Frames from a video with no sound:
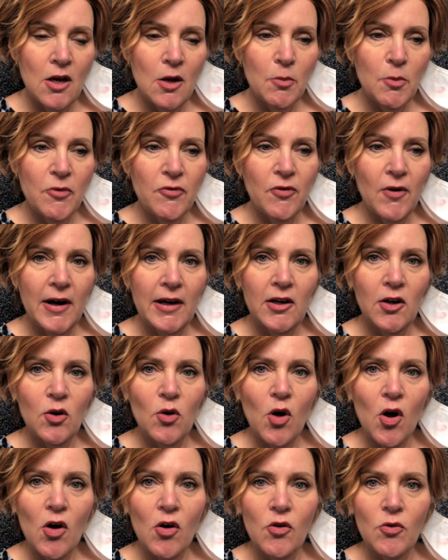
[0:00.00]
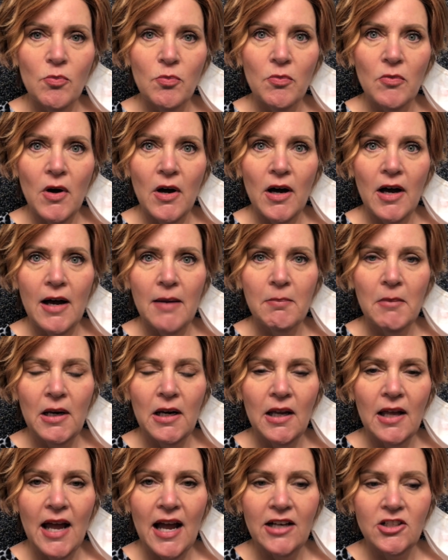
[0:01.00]
Before I go home, I'm gonna
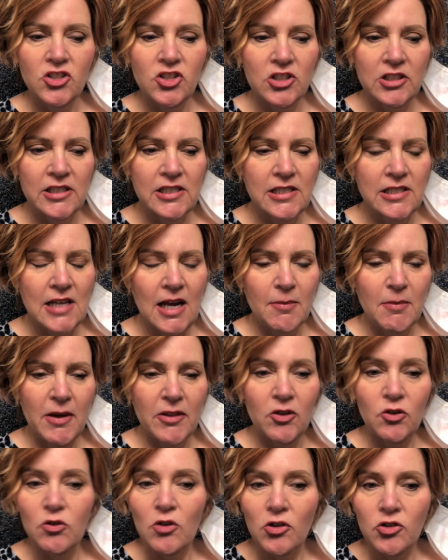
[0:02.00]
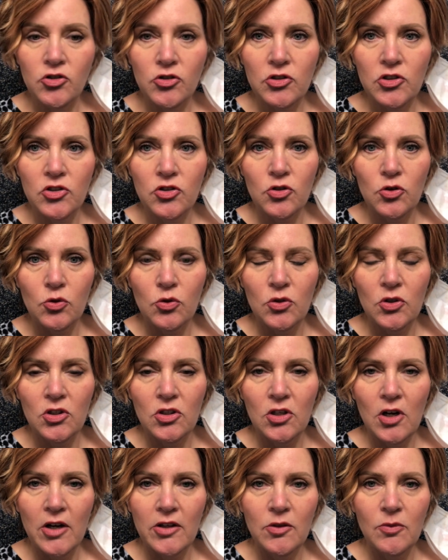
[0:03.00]
actually stop by the grocery
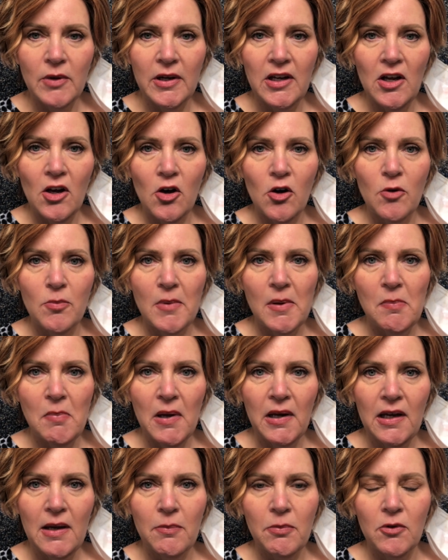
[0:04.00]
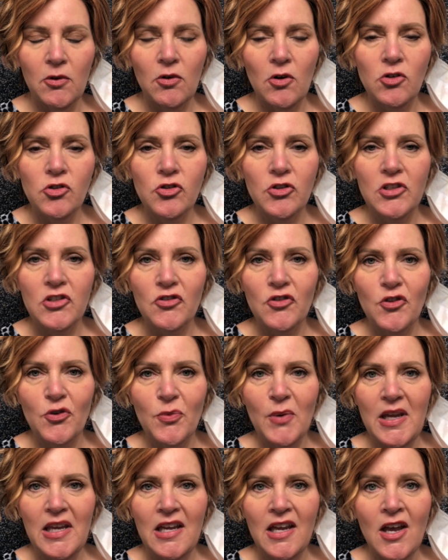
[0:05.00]
store on the way home and pick up the groceries for the
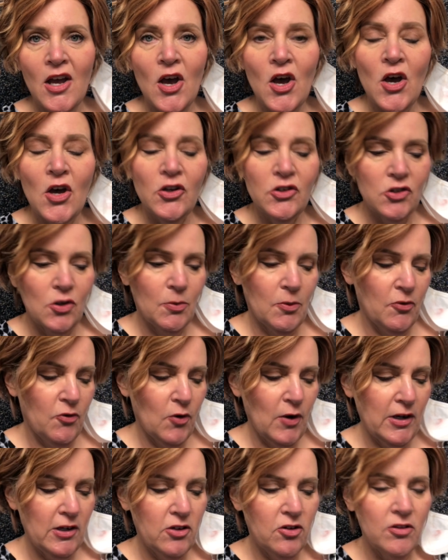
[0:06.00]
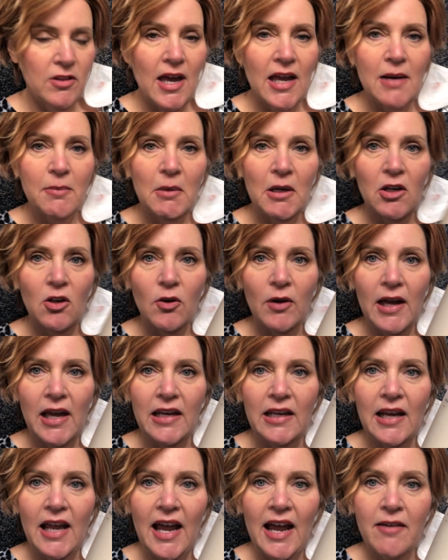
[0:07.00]
week. So before I do that, I'm gonna go ahead
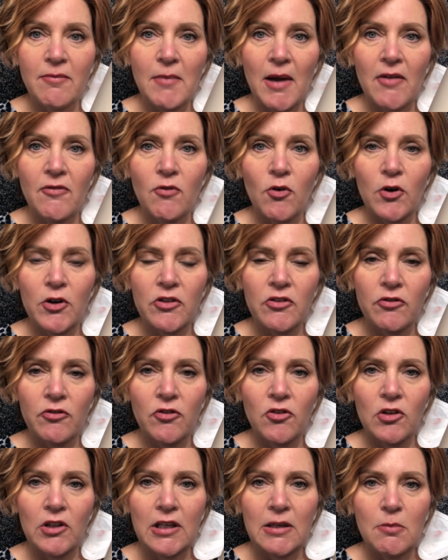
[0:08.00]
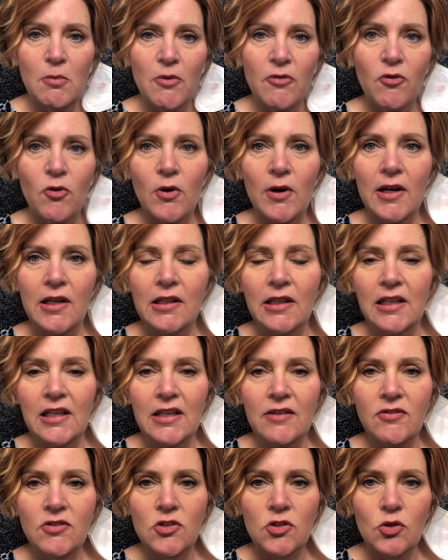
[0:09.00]
and have my fourth fueling before I
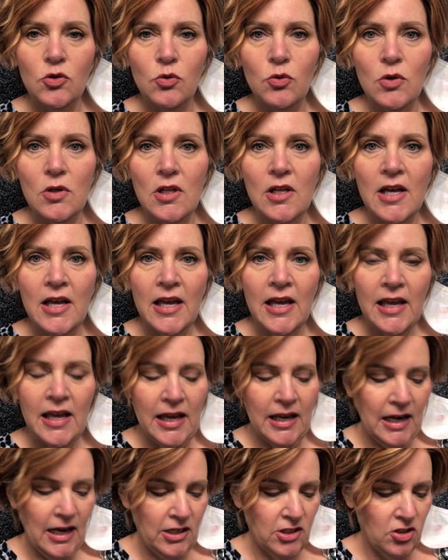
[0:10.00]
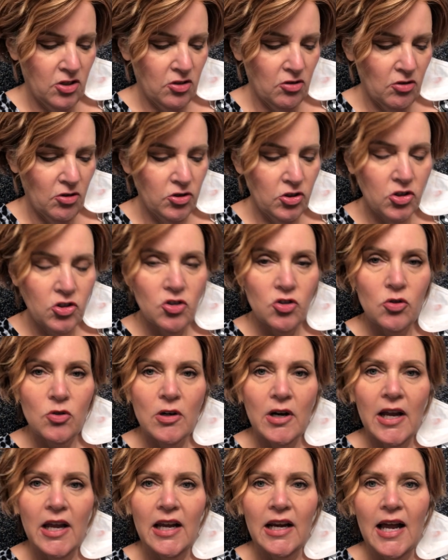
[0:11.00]
leave school and head to the grocery
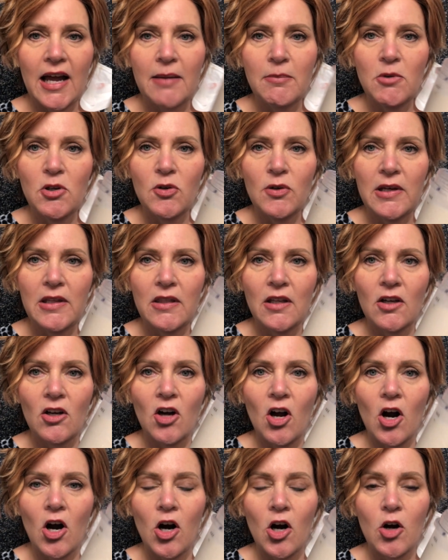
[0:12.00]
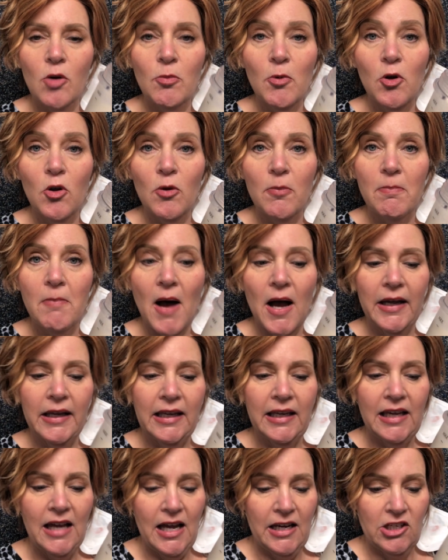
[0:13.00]
store. And I'm doing the caramel
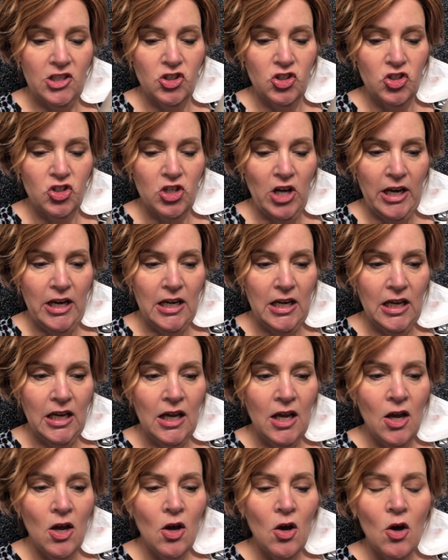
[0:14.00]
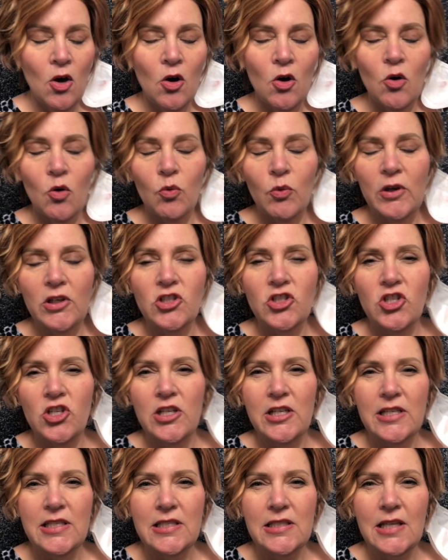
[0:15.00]
macchiato shake, which
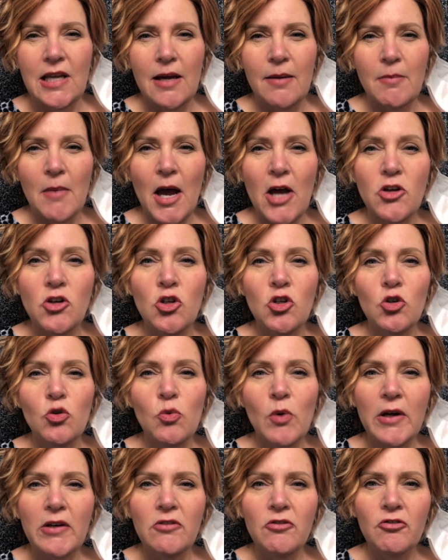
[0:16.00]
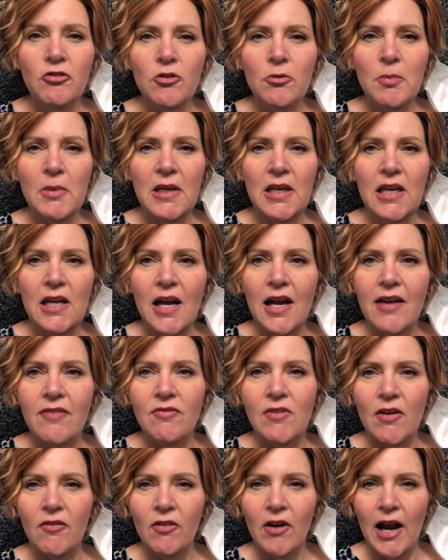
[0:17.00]
is a new one for me. I've
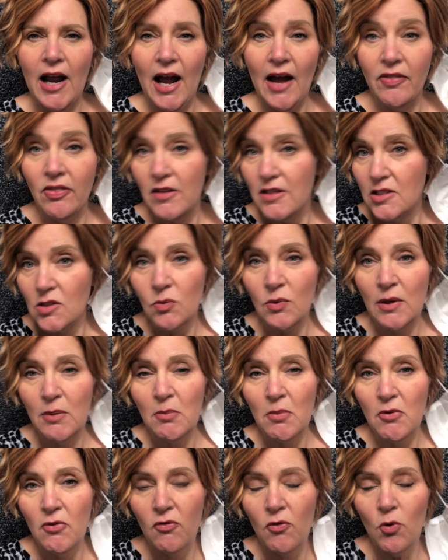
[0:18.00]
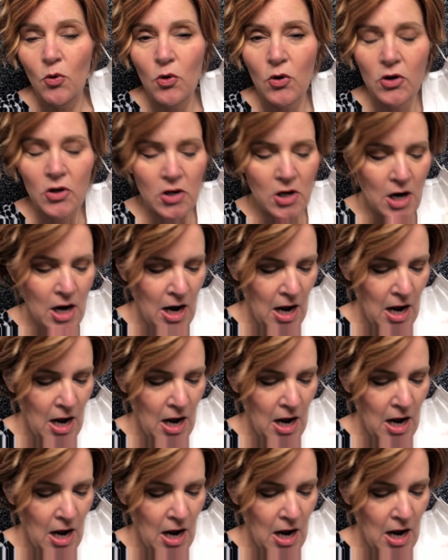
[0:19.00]
never had this one before.